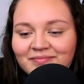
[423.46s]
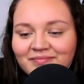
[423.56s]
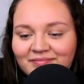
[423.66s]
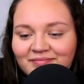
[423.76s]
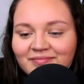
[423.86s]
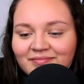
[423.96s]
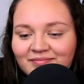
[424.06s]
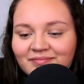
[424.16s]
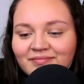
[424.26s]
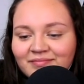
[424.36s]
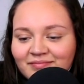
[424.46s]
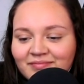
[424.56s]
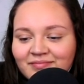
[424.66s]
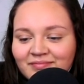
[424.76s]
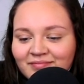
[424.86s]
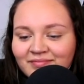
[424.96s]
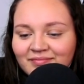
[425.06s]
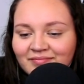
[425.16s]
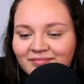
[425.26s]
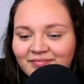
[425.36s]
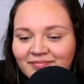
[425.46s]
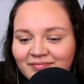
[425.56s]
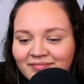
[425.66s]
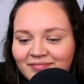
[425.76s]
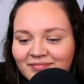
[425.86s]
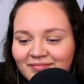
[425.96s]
This person isn't speaking.